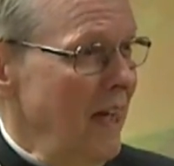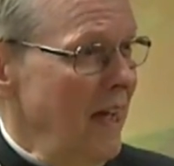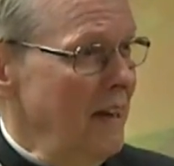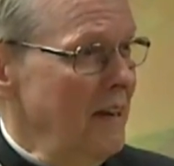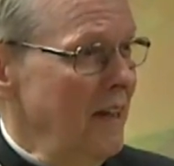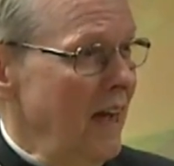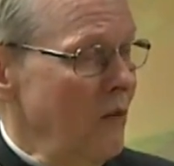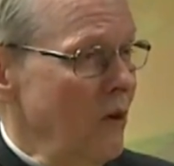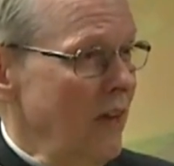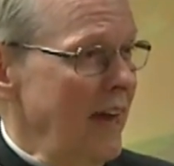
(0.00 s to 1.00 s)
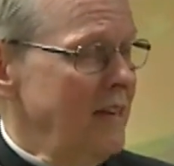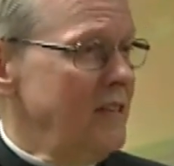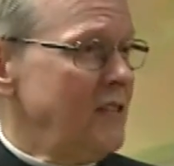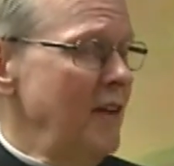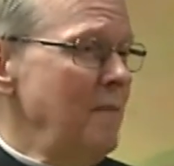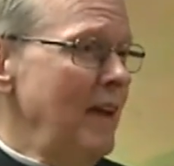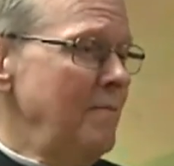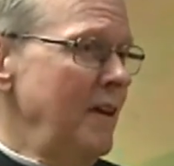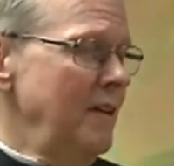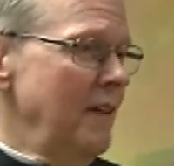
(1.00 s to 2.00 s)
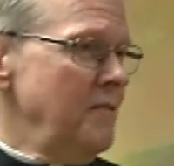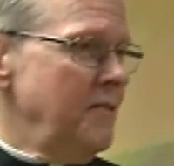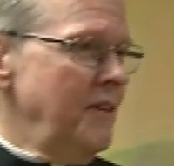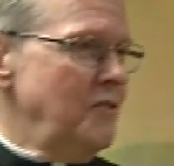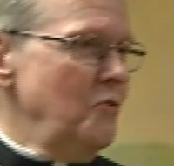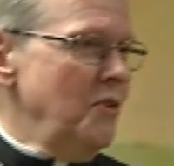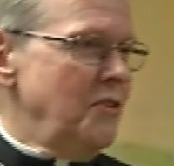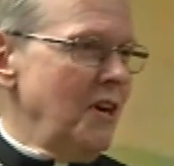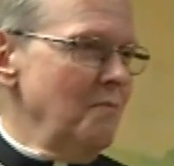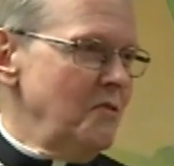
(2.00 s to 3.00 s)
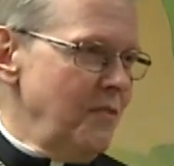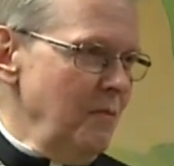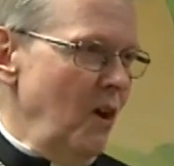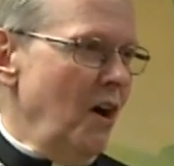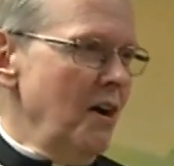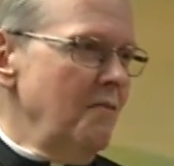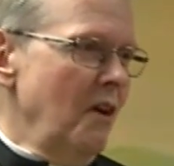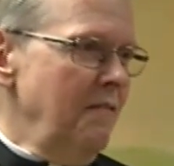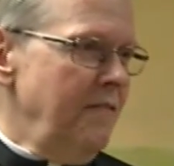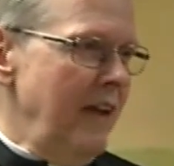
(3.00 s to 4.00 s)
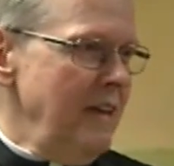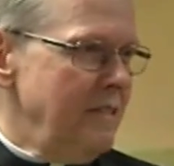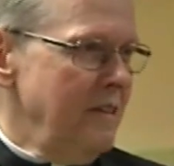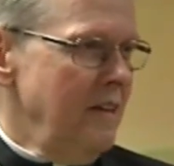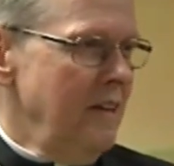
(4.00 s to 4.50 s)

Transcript: And uh, I would like to say maybe another thing too, which comes from the heart of our faith.